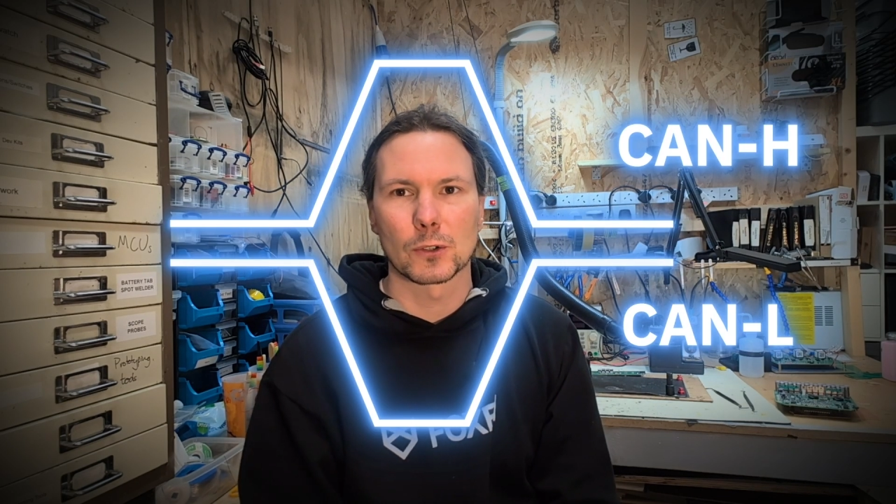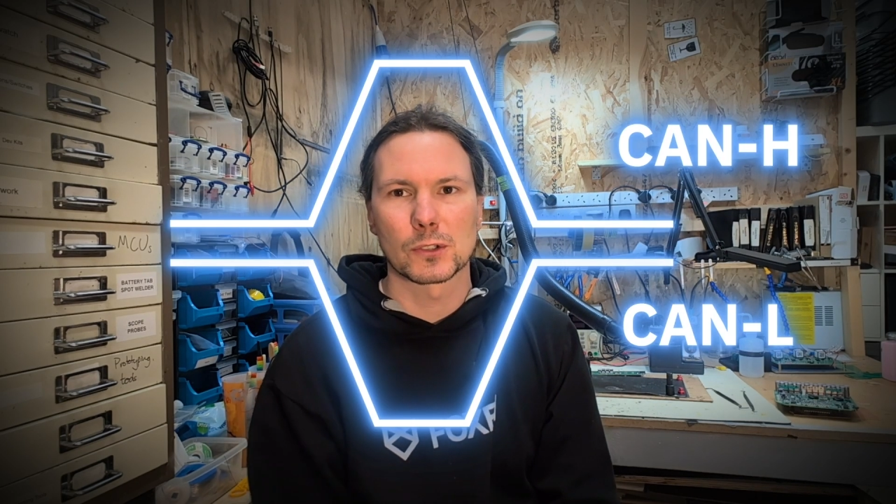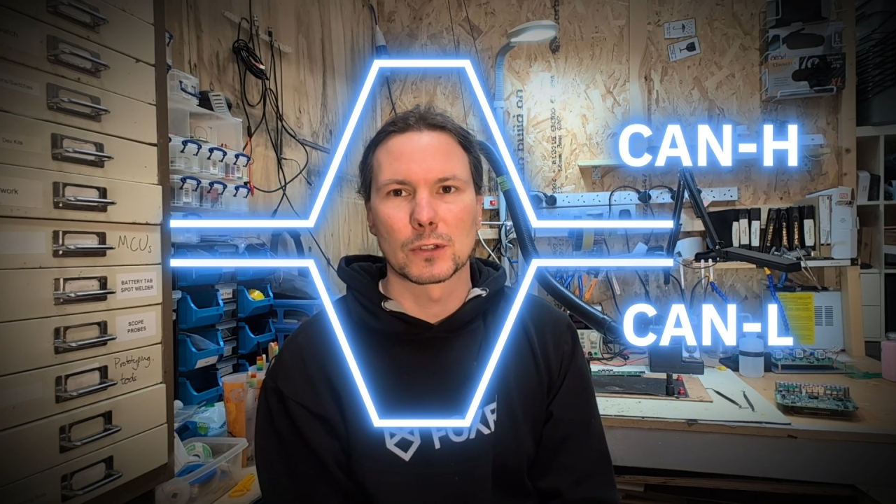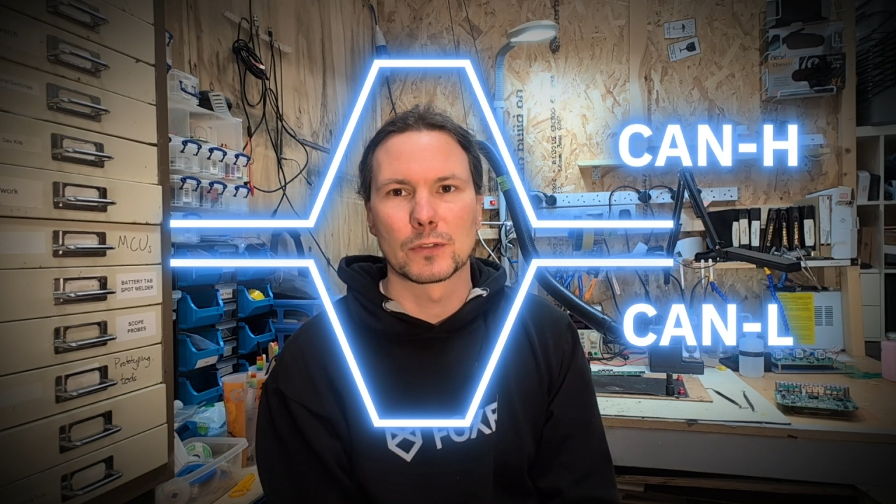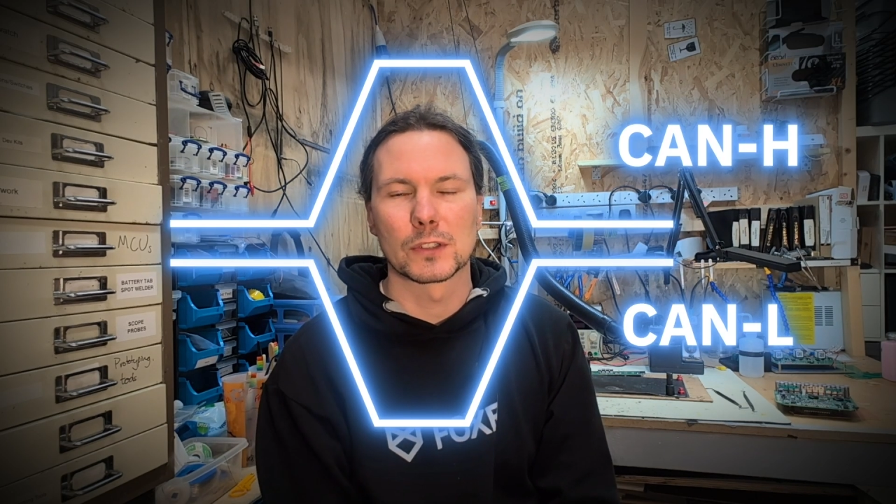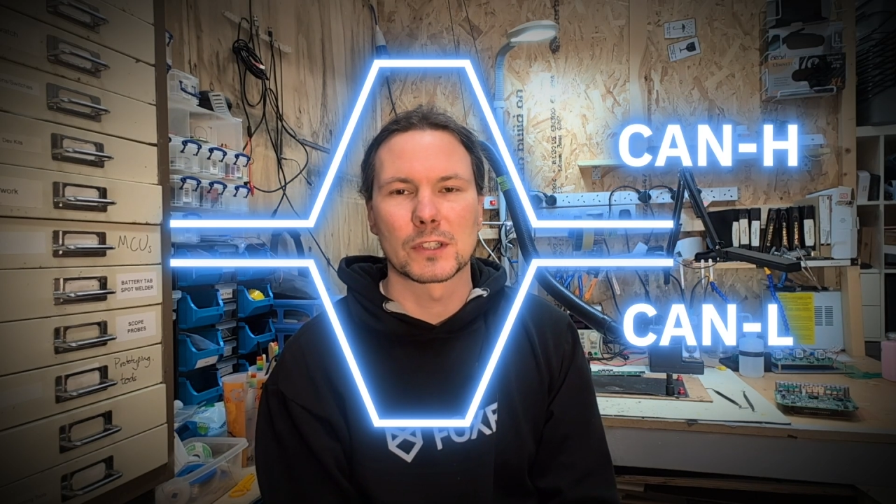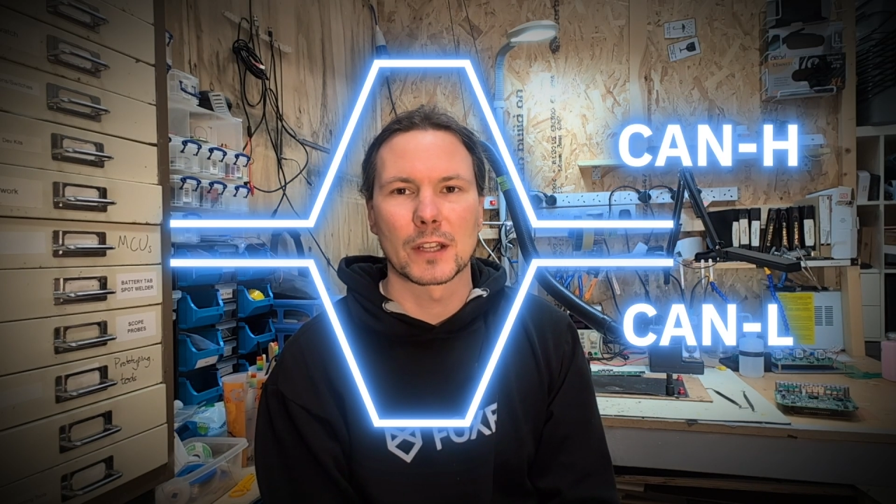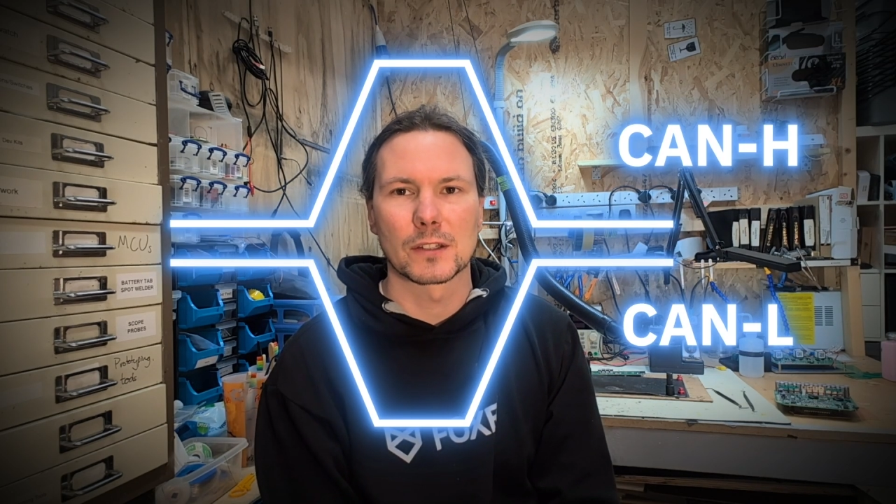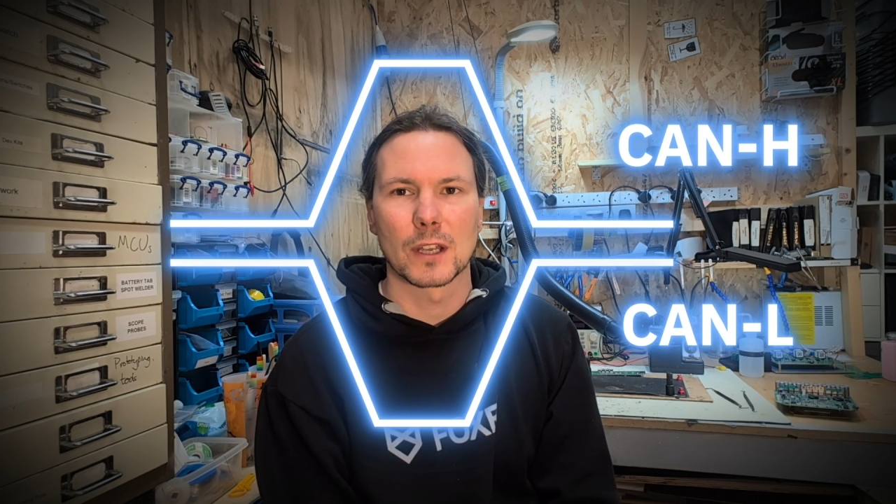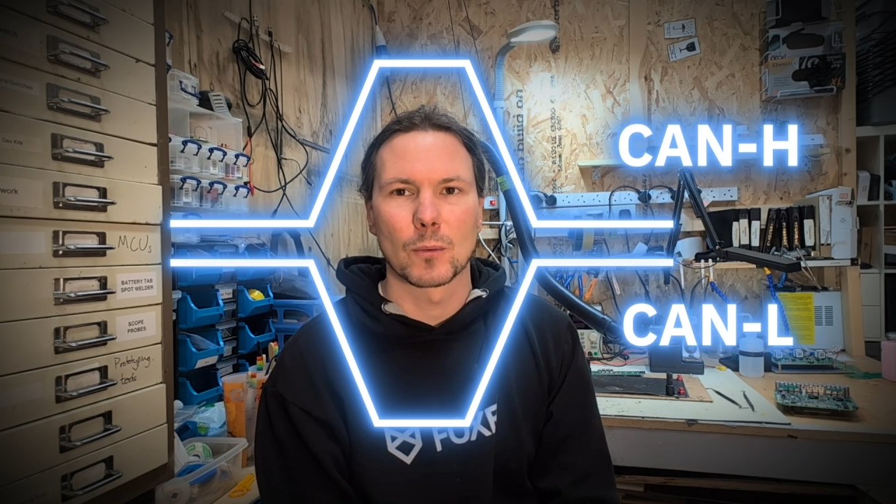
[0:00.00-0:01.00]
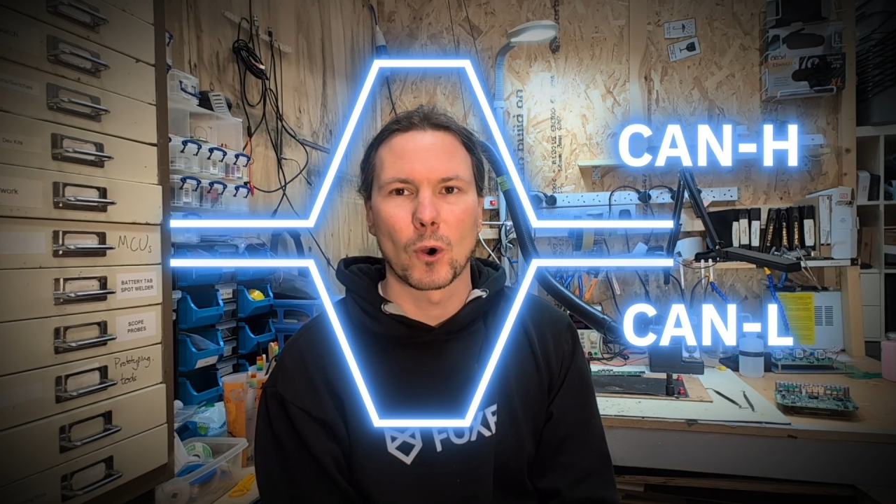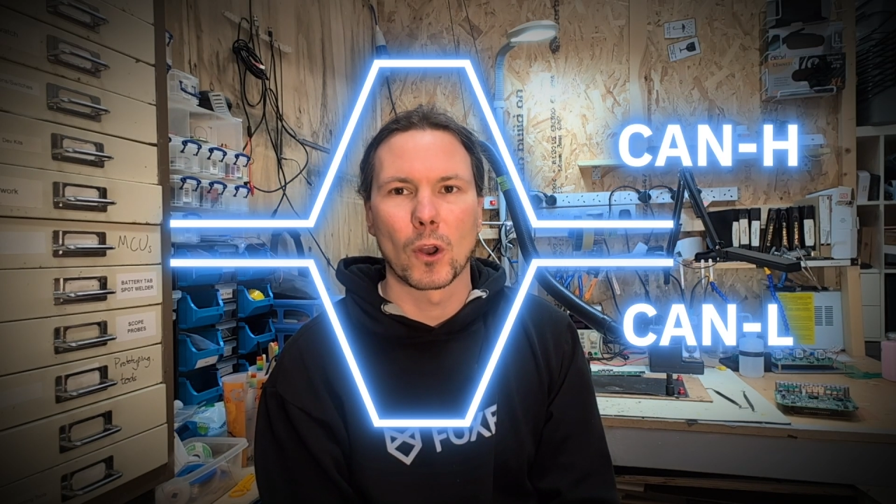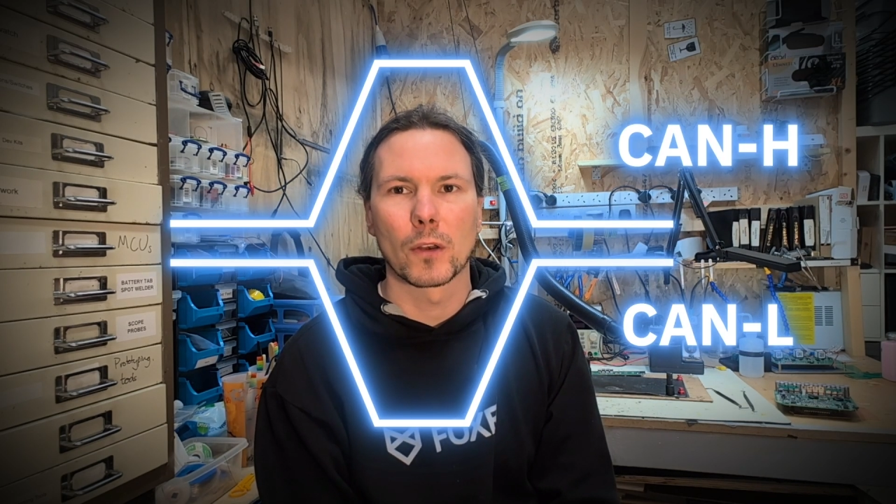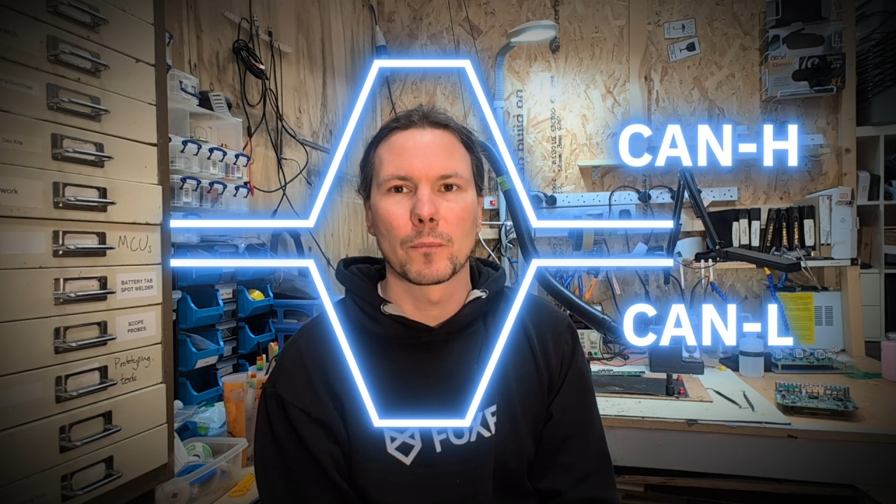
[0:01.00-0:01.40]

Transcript: so if you send one,